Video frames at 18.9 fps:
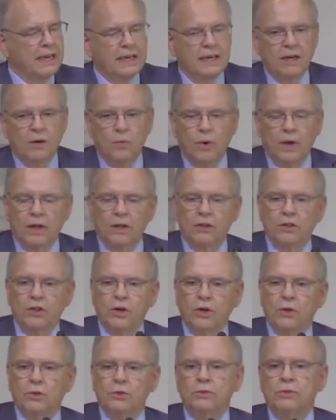a
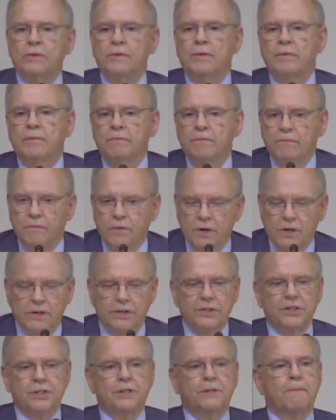well-known
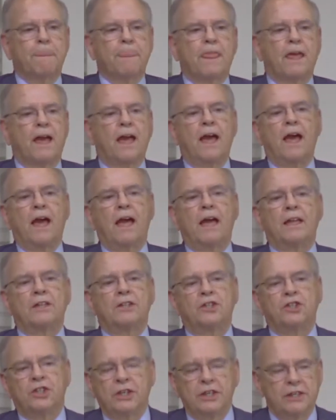verse, and
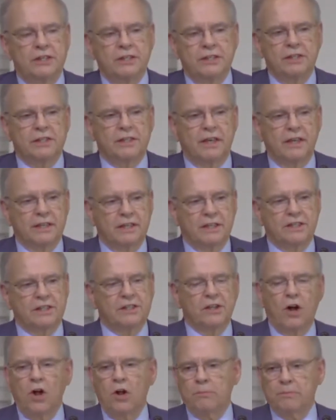Jesus and the
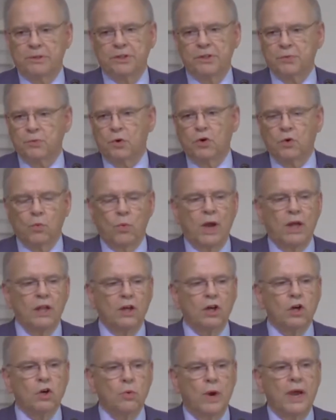psalmist were well
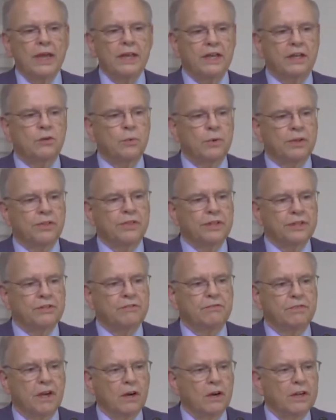acquainted with this
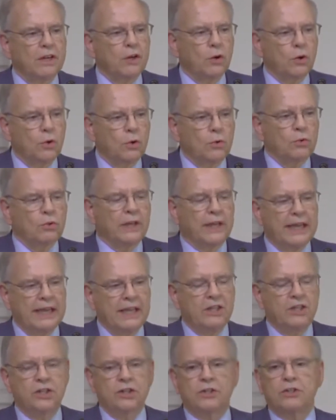very old
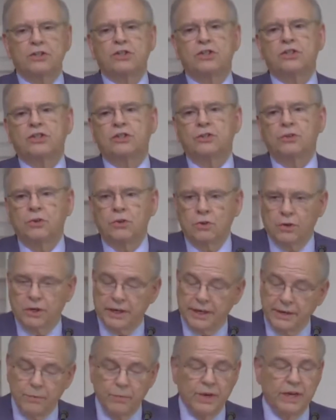ancient
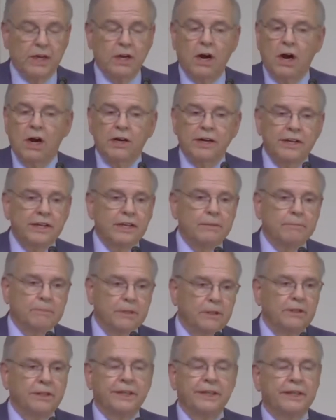story regarding the
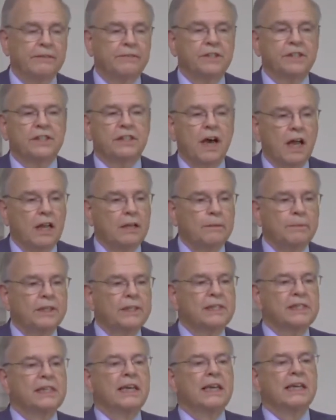building of
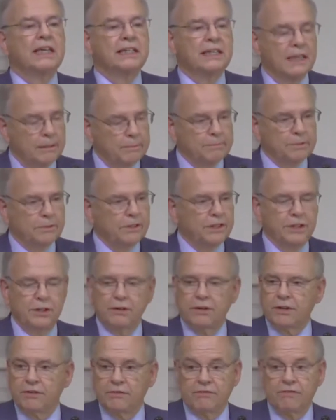Solomon's temple, and you
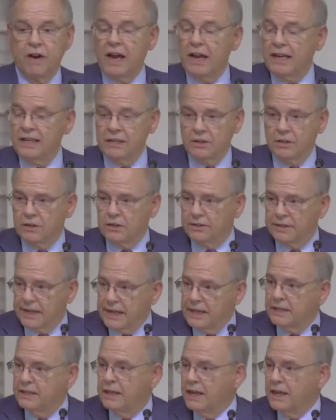can find all that